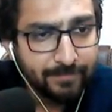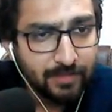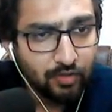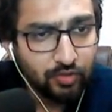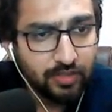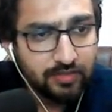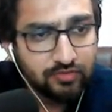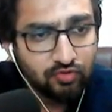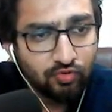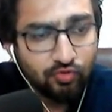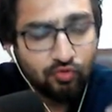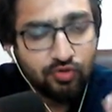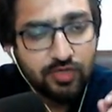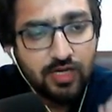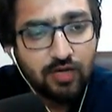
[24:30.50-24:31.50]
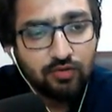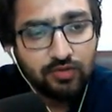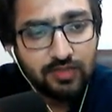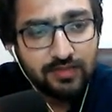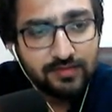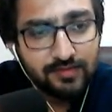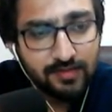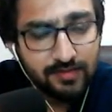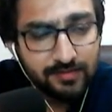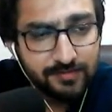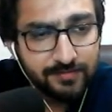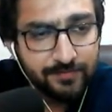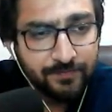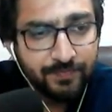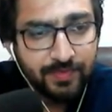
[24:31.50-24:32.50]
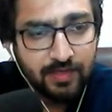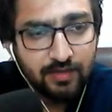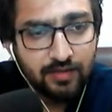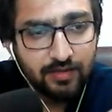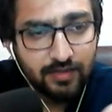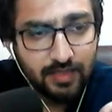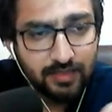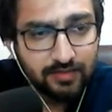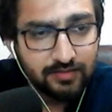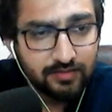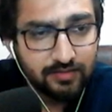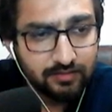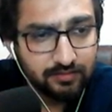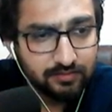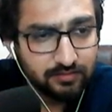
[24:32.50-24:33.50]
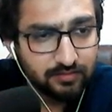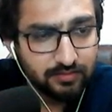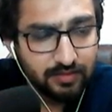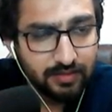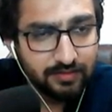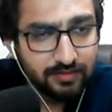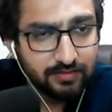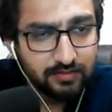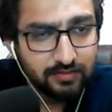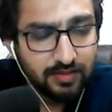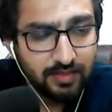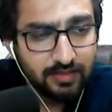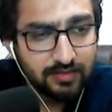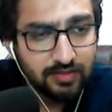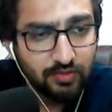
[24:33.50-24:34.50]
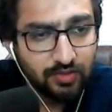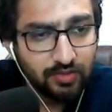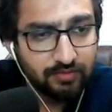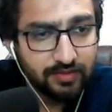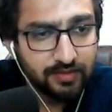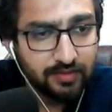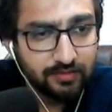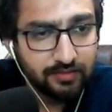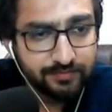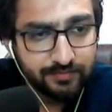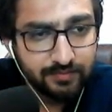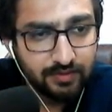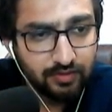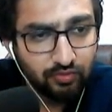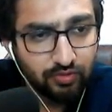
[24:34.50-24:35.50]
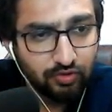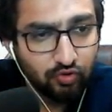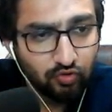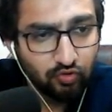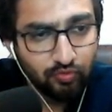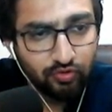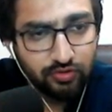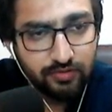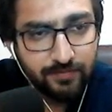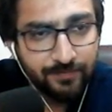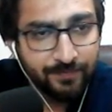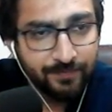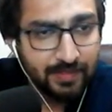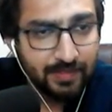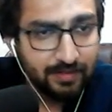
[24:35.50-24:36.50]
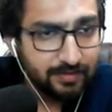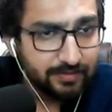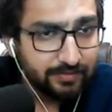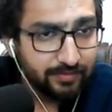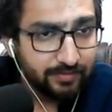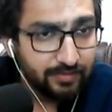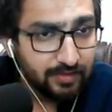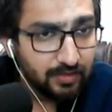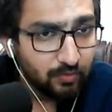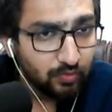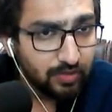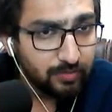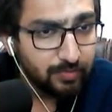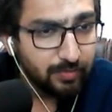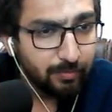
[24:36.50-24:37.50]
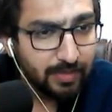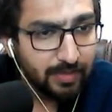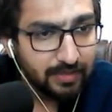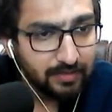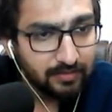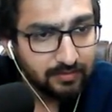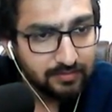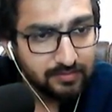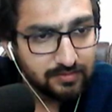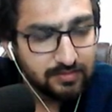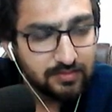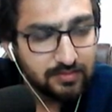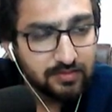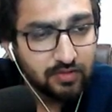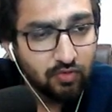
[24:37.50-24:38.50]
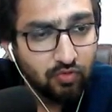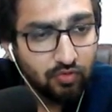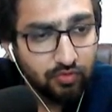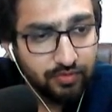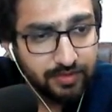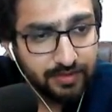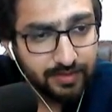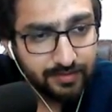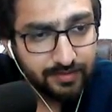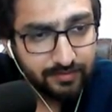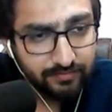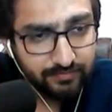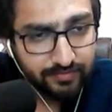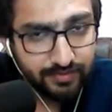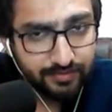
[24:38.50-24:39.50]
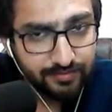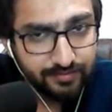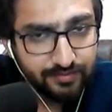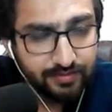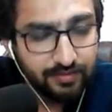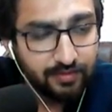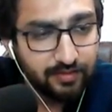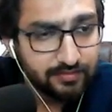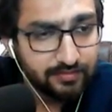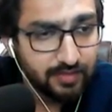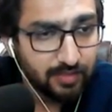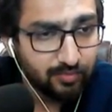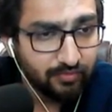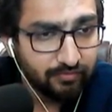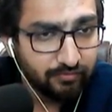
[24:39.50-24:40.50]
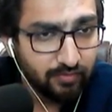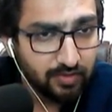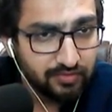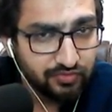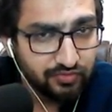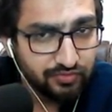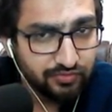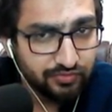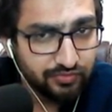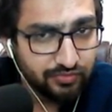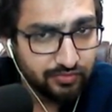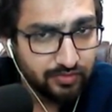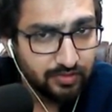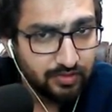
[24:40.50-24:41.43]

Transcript: Okay, so note down these things. Write down everything in your notebook. There would be minus. This is the only difference in these type of questions.